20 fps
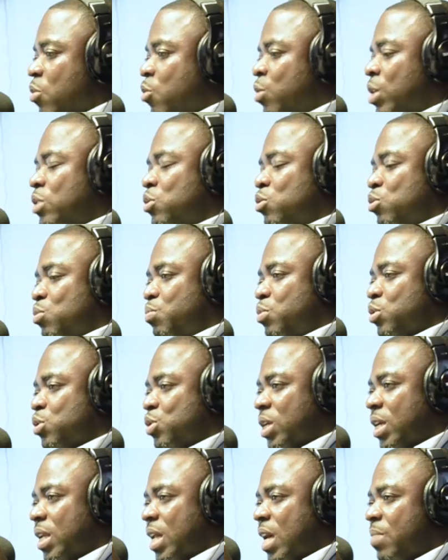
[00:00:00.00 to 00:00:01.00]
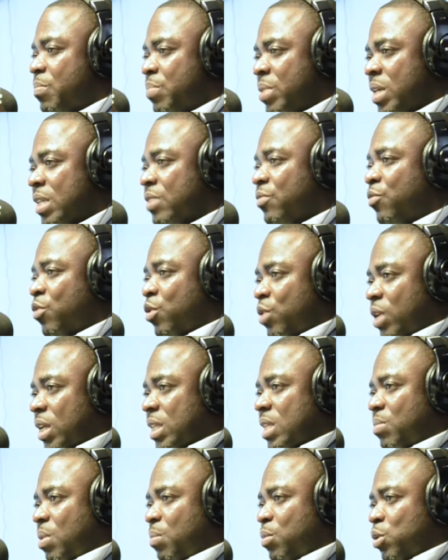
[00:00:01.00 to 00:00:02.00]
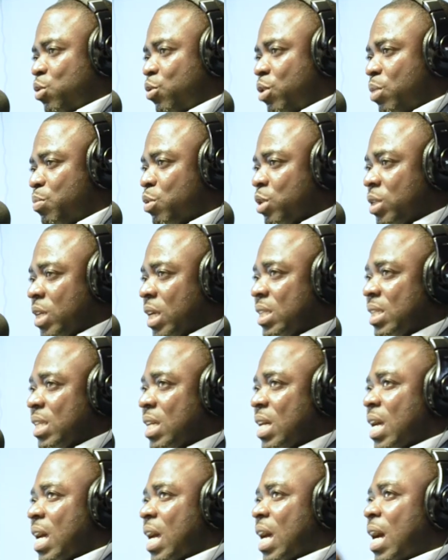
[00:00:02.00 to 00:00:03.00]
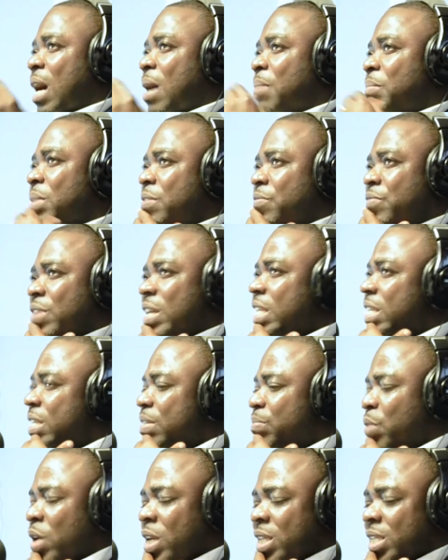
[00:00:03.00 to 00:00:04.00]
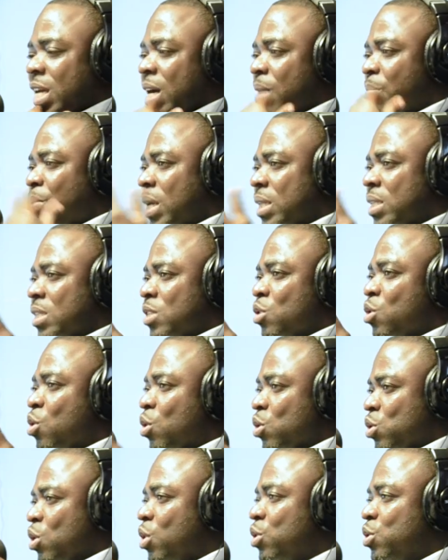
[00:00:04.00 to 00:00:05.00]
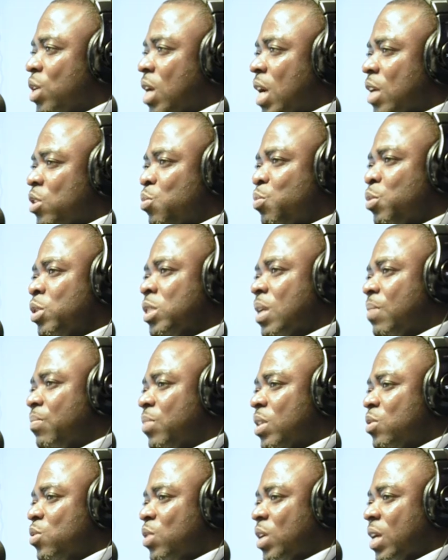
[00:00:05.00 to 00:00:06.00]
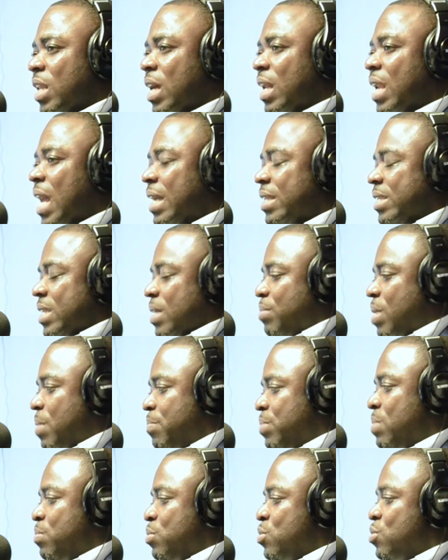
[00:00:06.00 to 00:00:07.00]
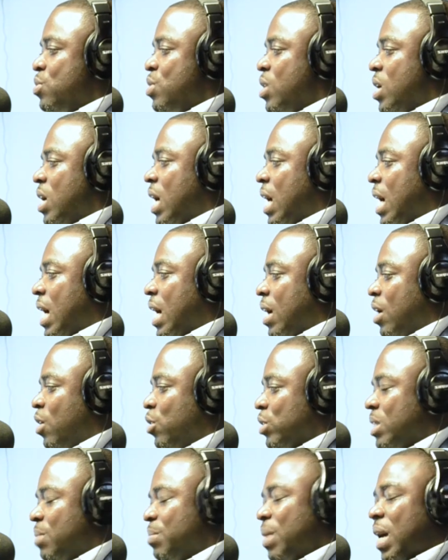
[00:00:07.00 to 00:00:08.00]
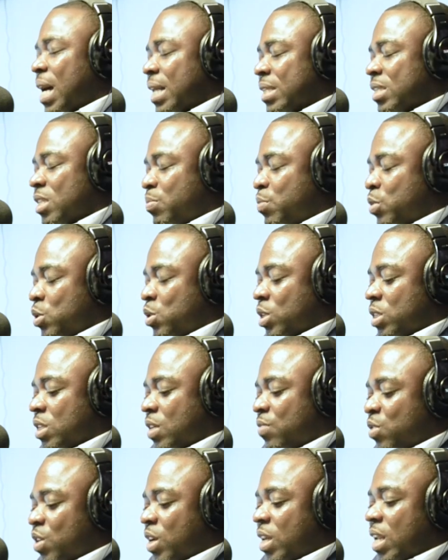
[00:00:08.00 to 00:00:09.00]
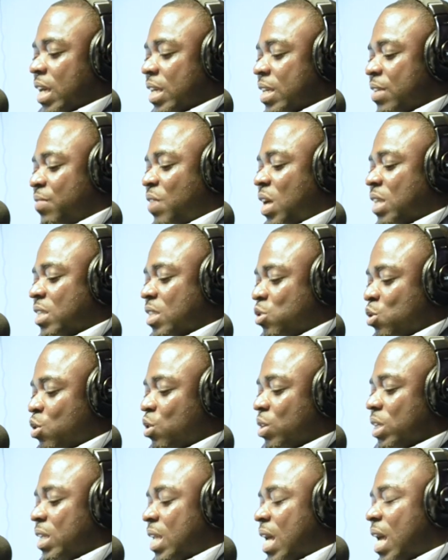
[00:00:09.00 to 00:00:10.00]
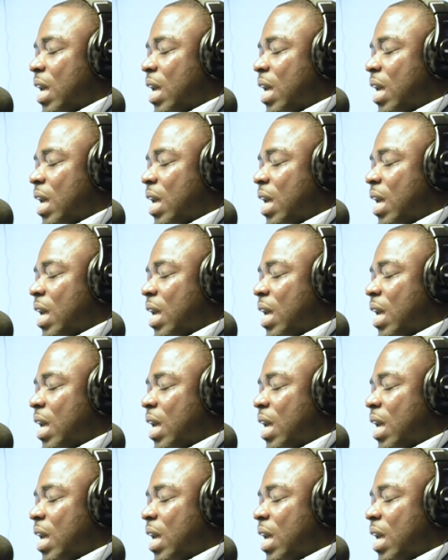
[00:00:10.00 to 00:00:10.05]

quick to put together a piece for the Tamamoto project, if any political party should consult you guys to put something together, like Tema people or Tema artists, put yourself together, give us a song, either